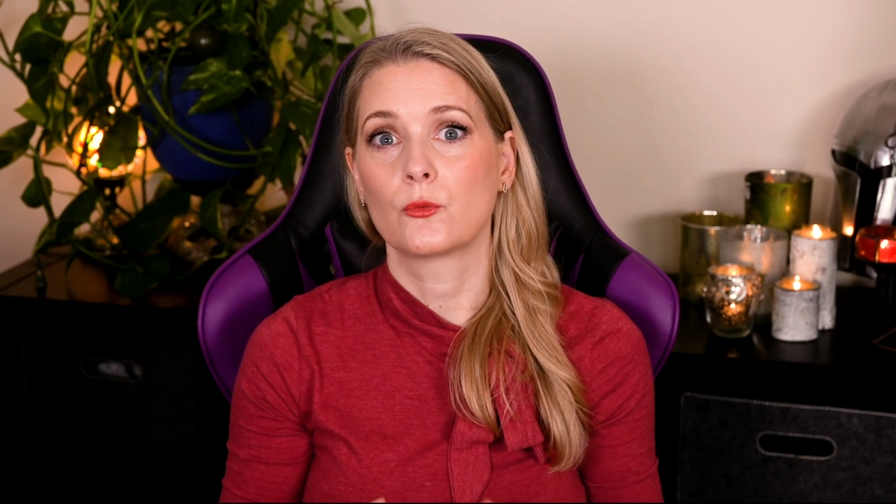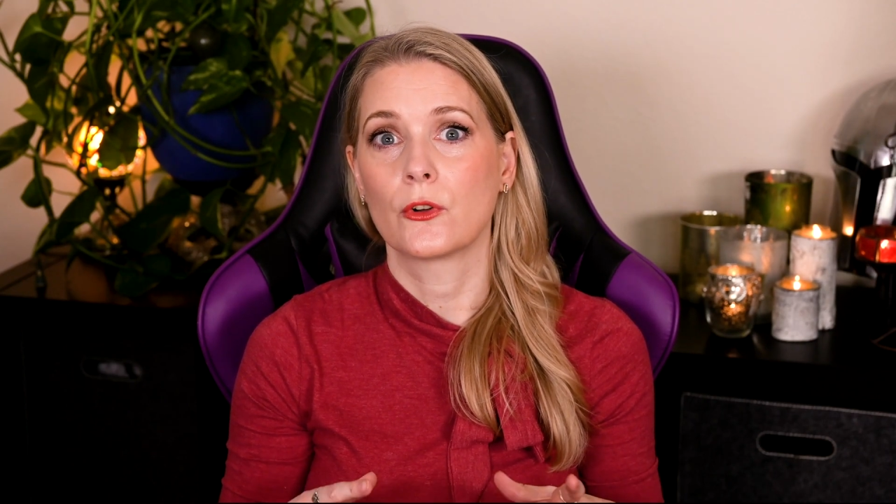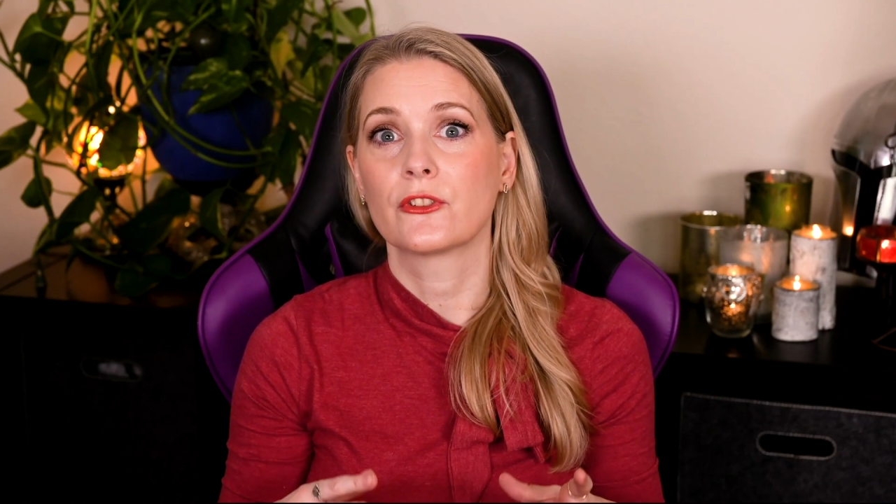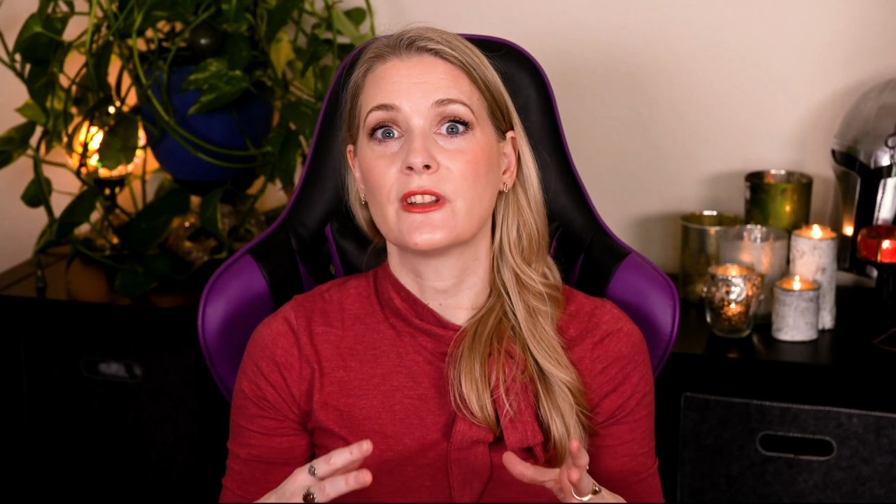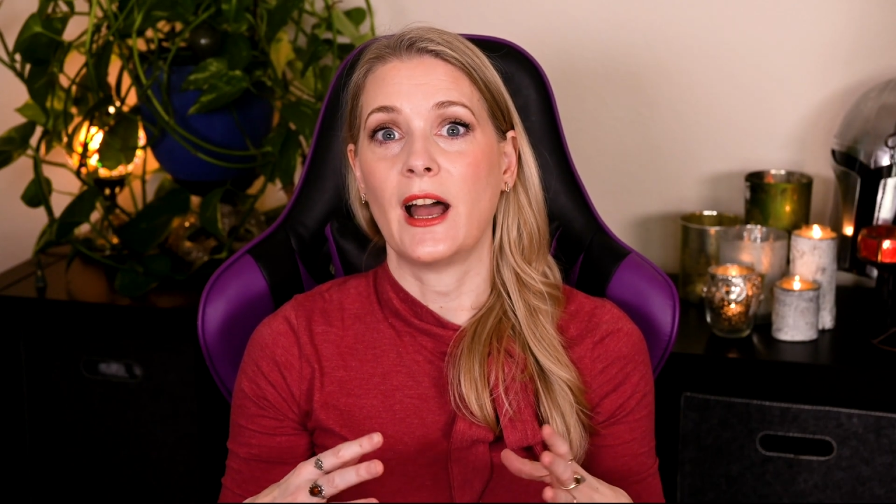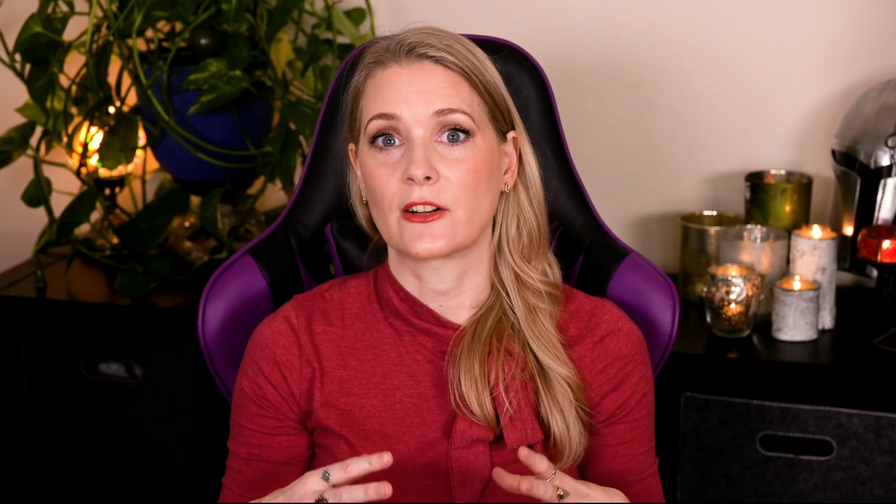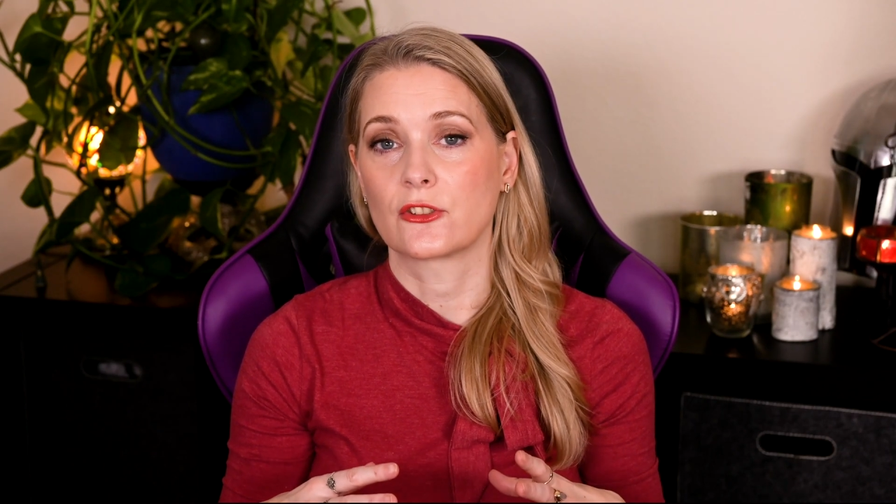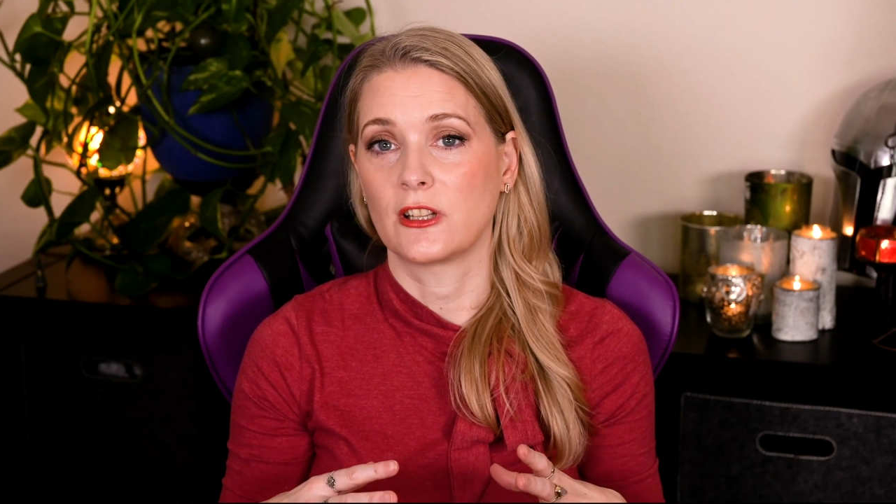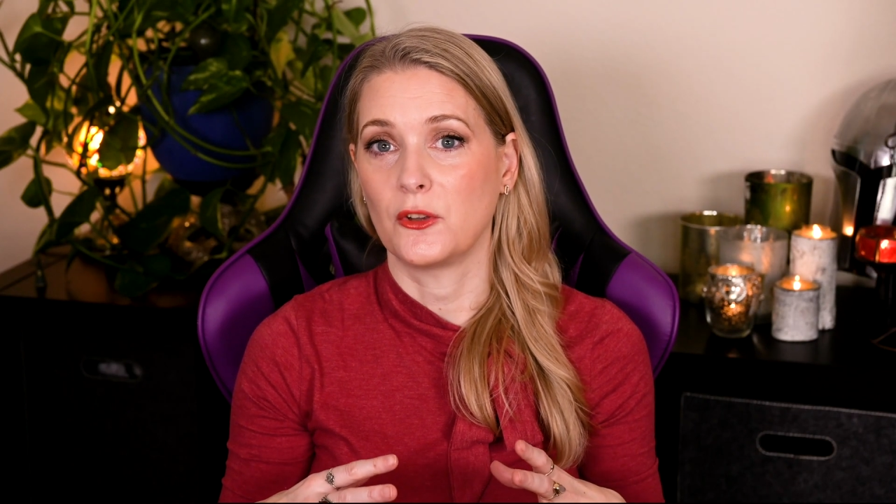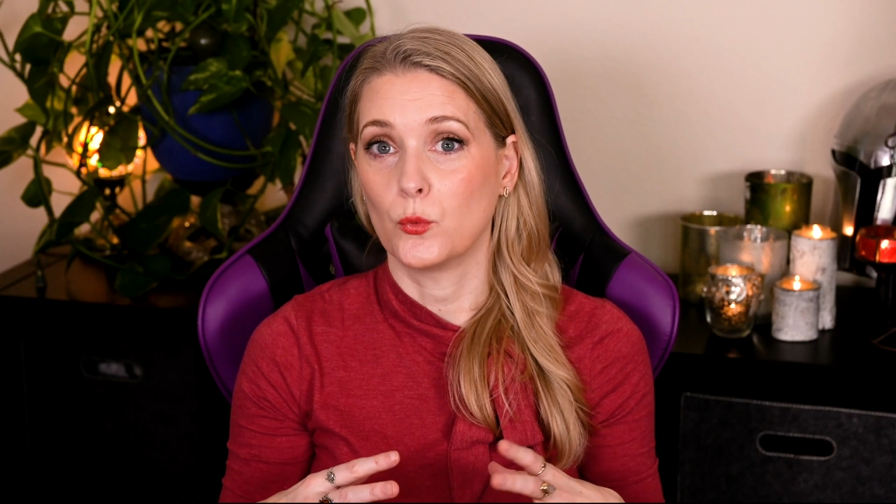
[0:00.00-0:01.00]
wasn't
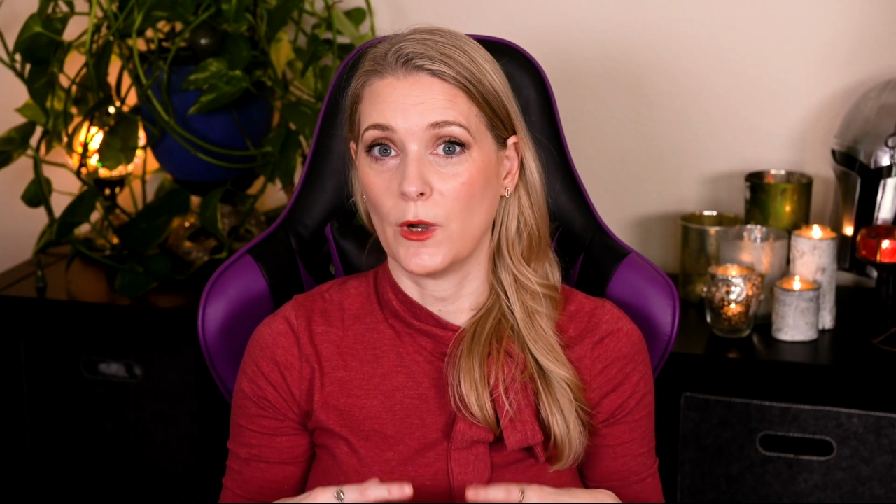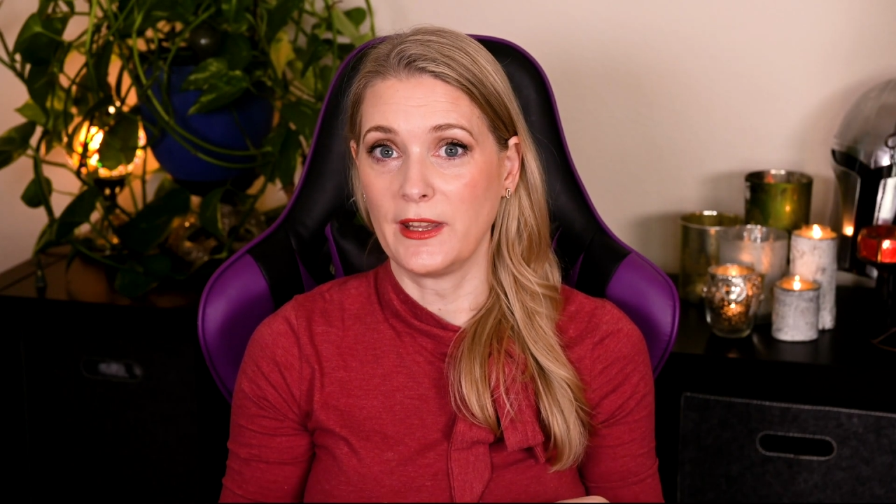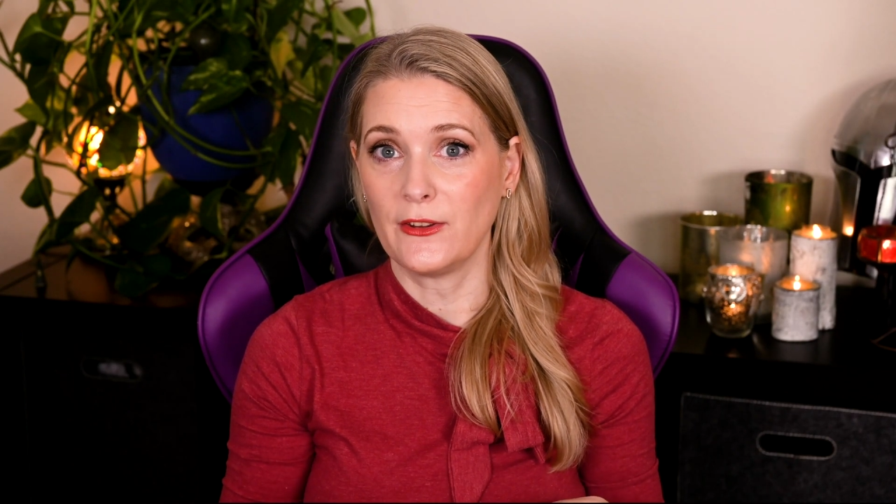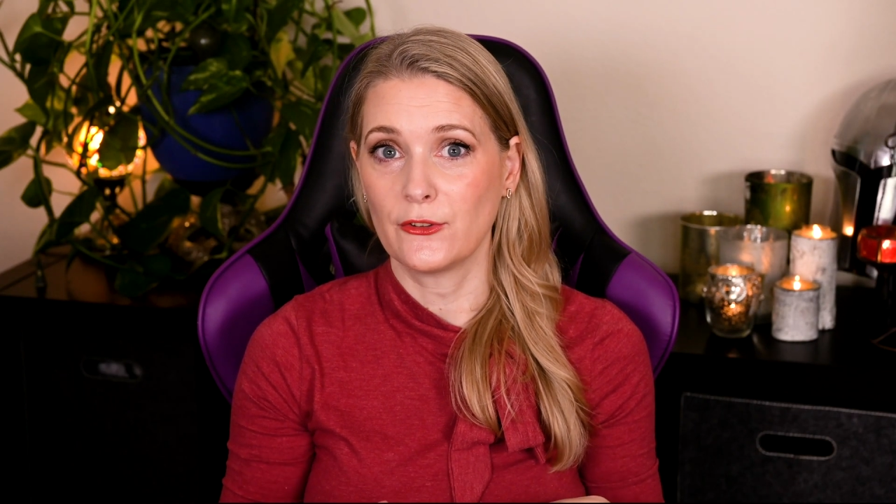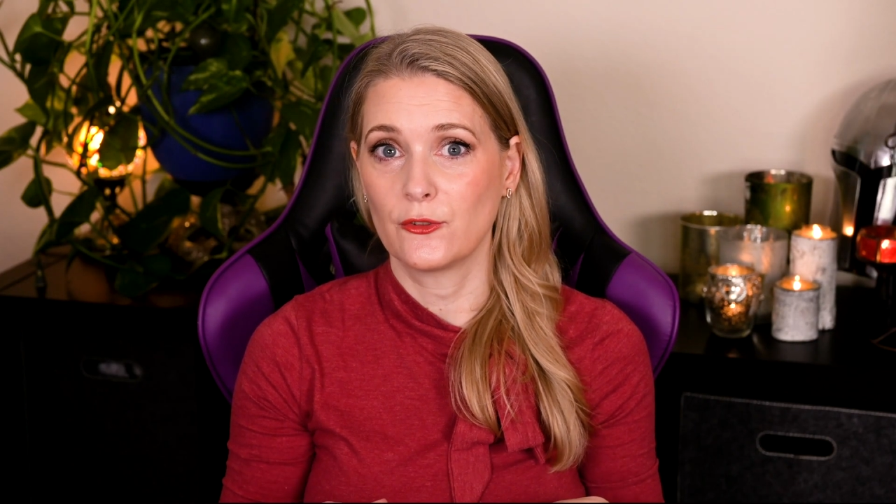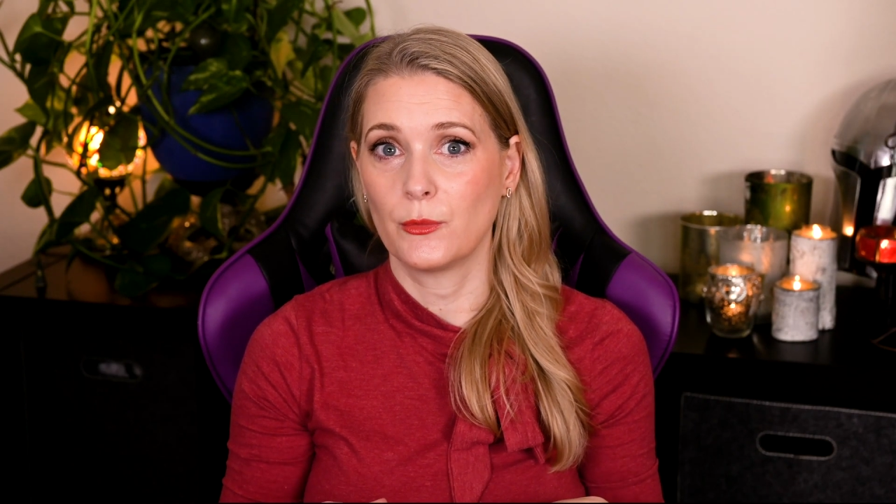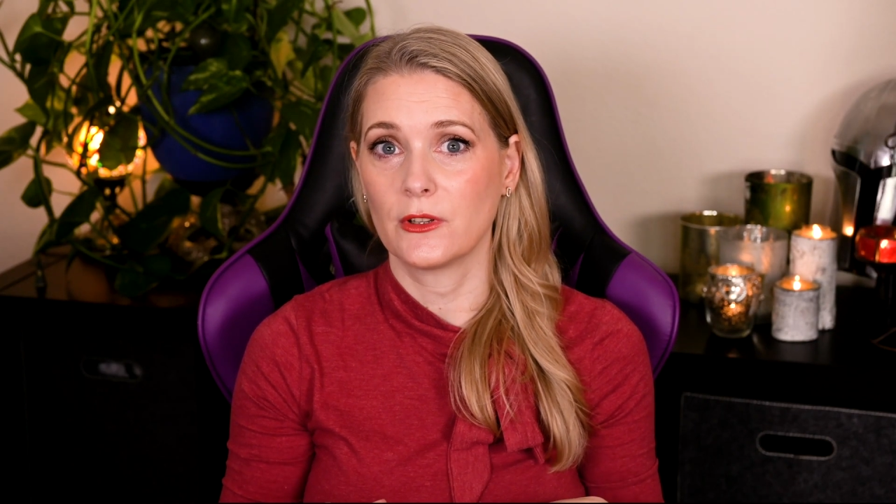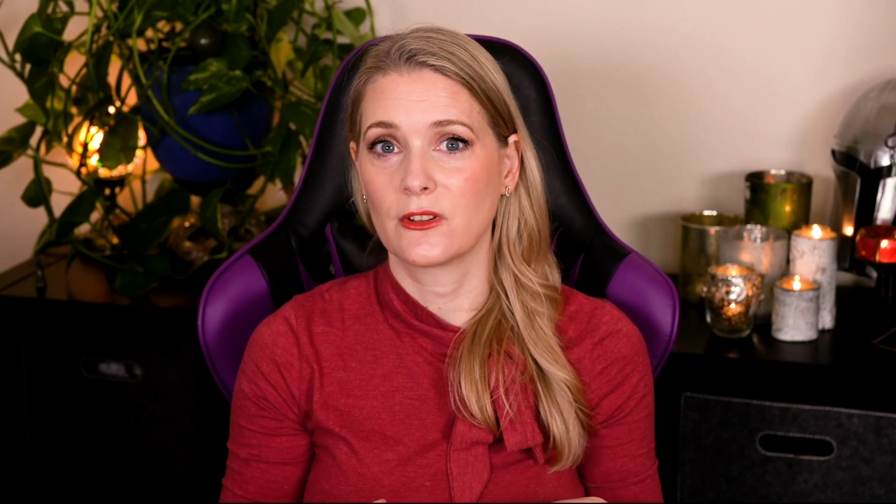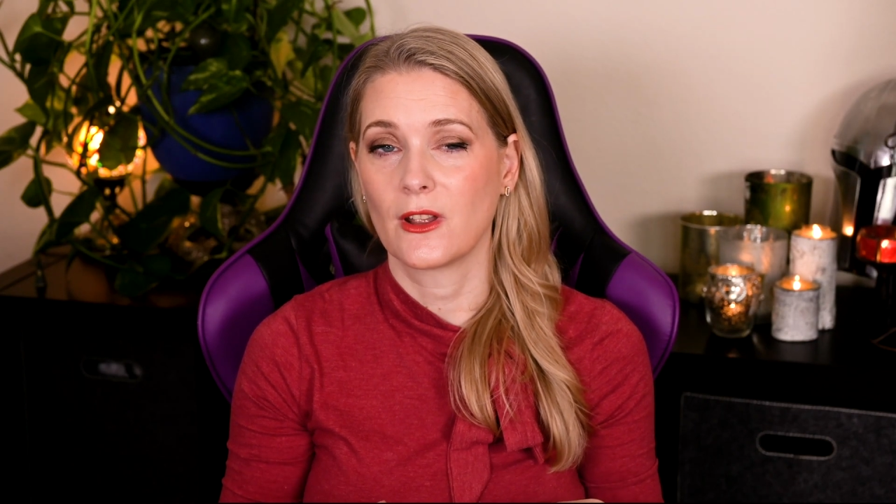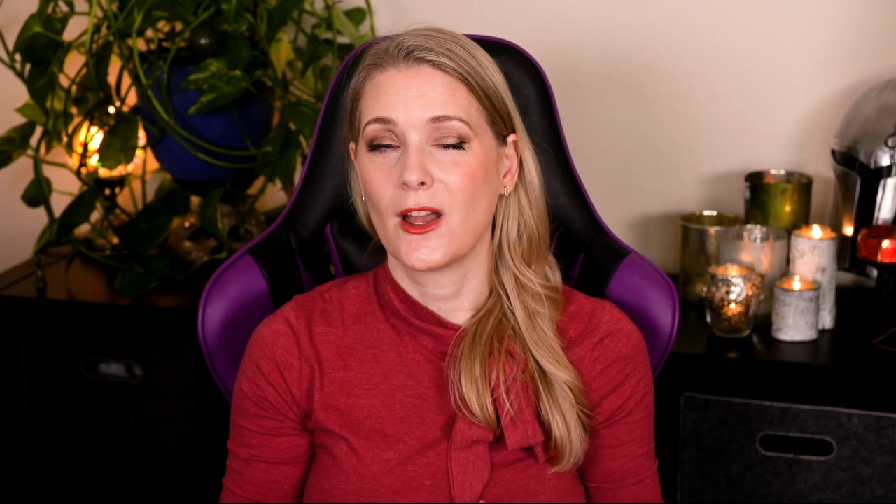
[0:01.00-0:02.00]
actually waste, but